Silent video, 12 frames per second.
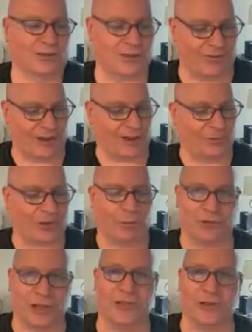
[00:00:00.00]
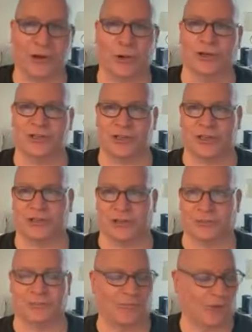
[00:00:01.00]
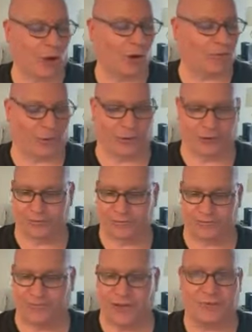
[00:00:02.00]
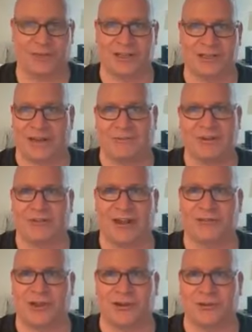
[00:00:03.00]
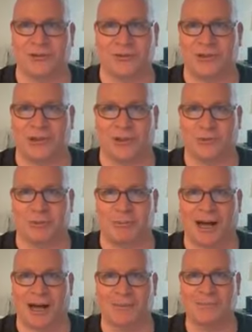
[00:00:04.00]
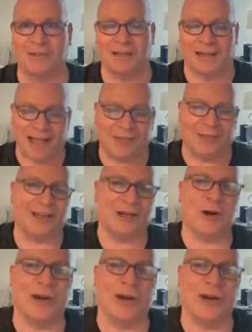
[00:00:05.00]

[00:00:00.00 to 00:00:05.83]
developed within the court system over 50 75 years of dealing with the mob they mm-hmm.